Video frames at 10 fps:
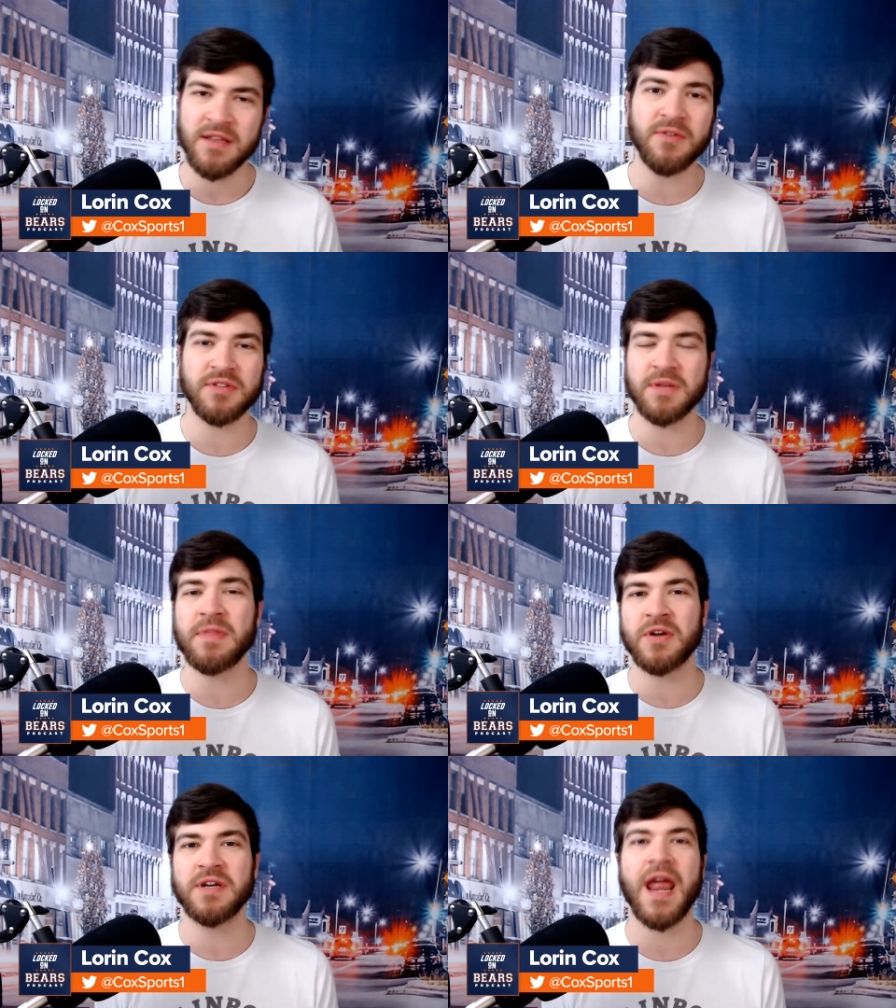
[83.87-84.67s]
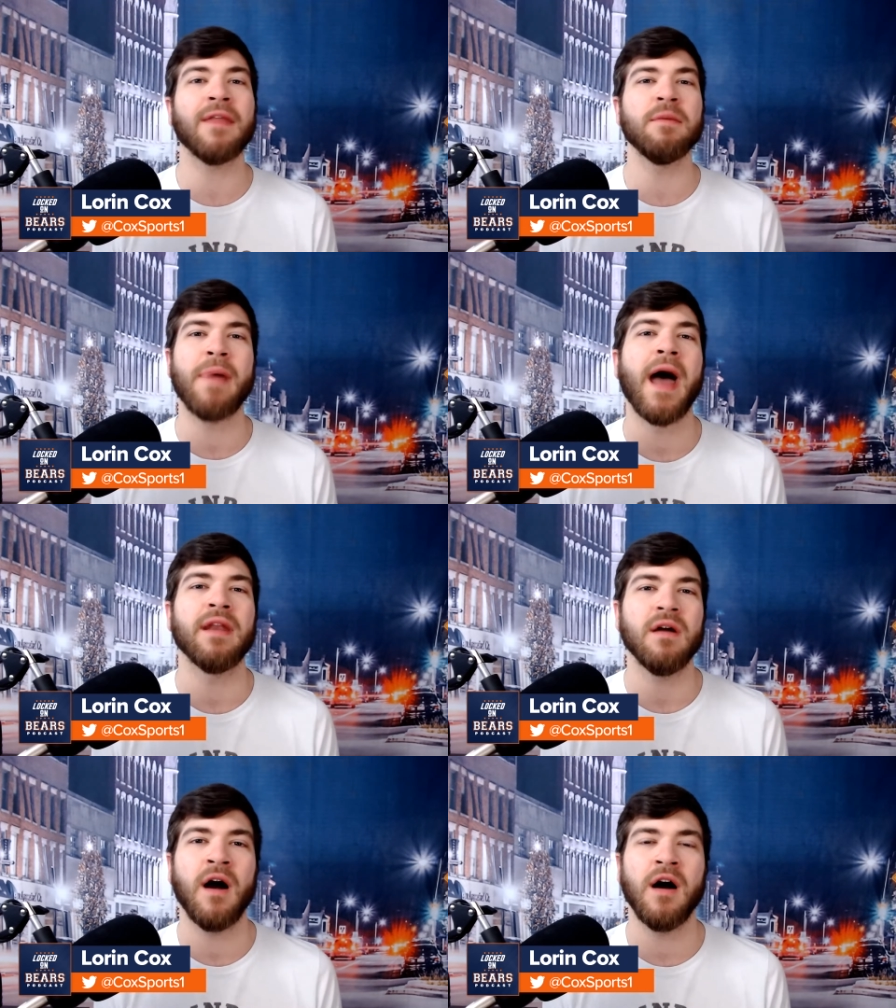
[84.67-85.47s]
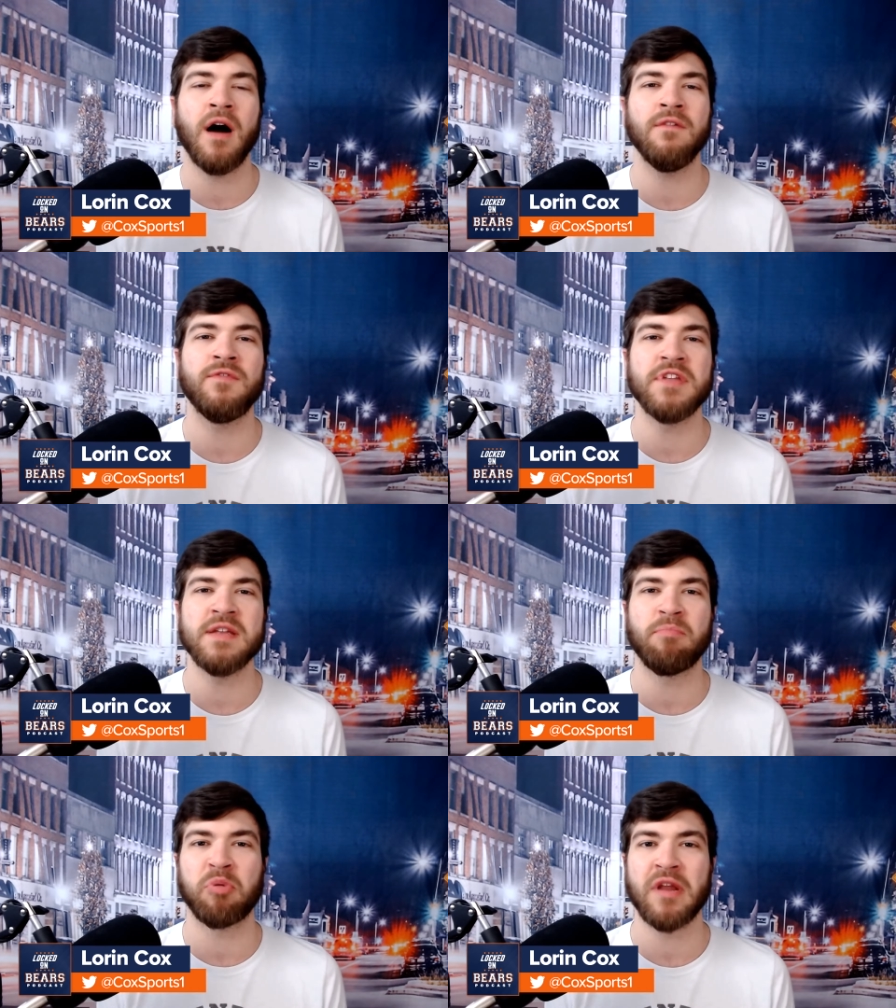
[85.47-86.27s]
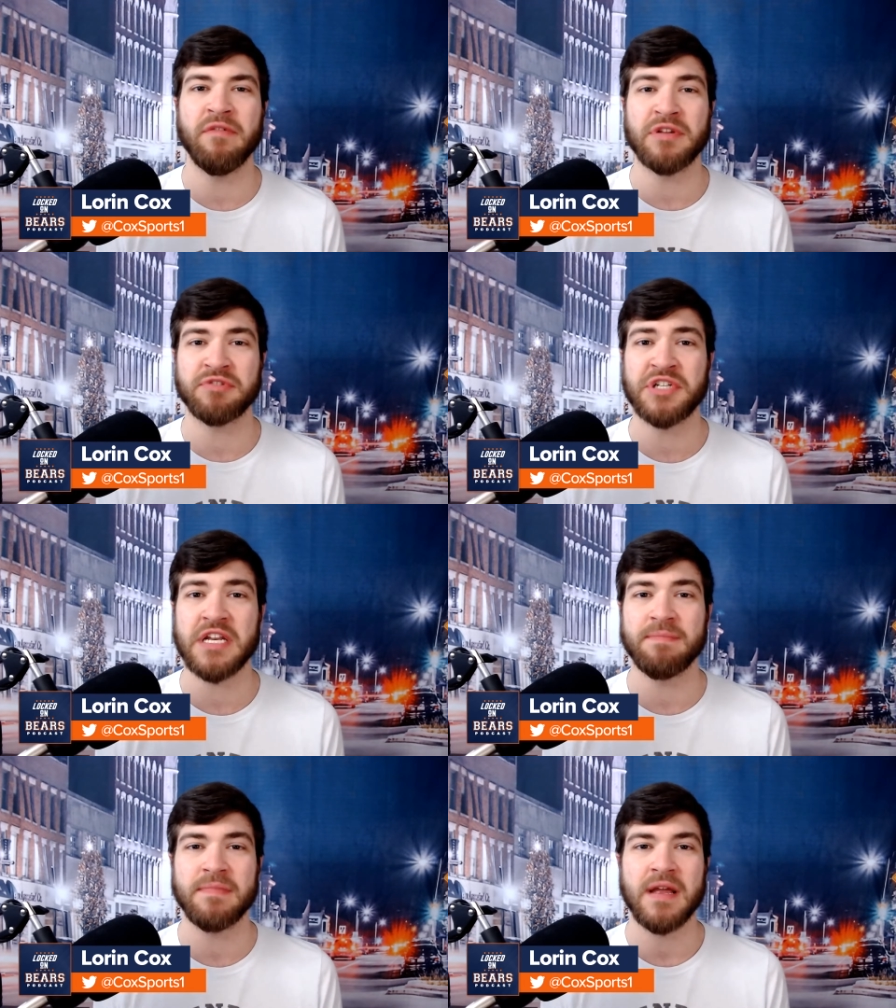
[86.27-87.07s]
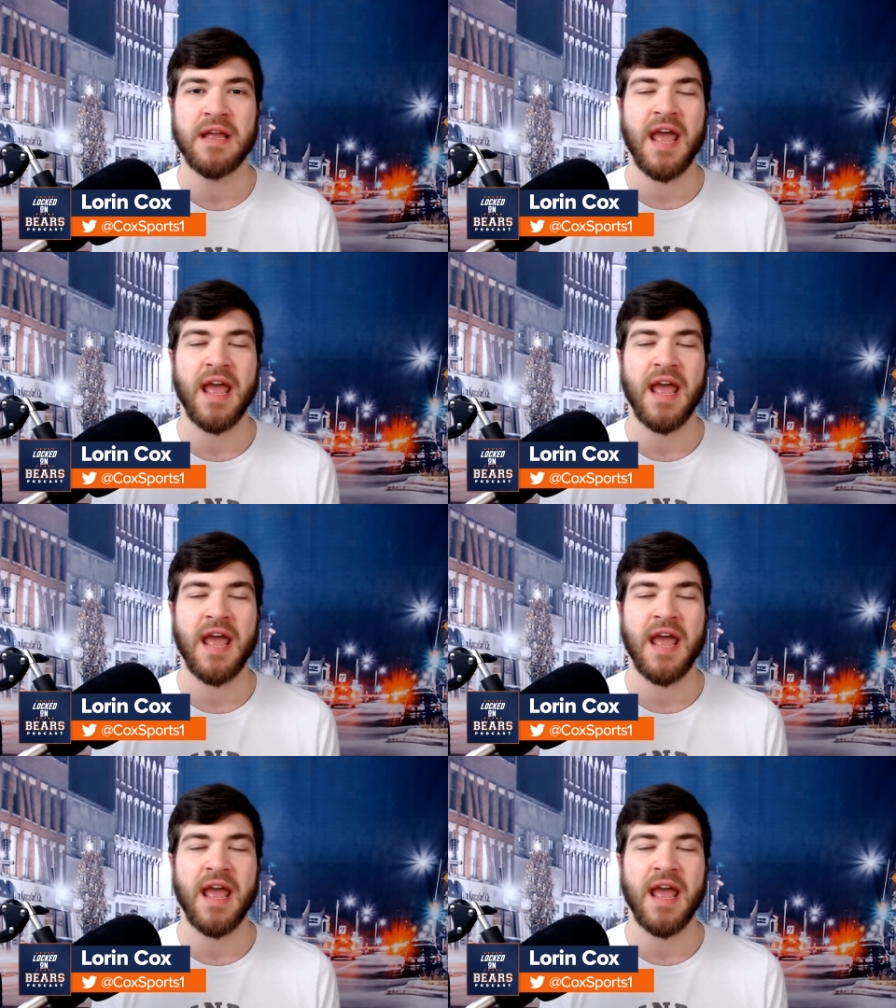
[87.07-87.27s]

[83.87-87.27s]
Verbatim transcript: you know, some of the good and the bad uh, of the previous regime.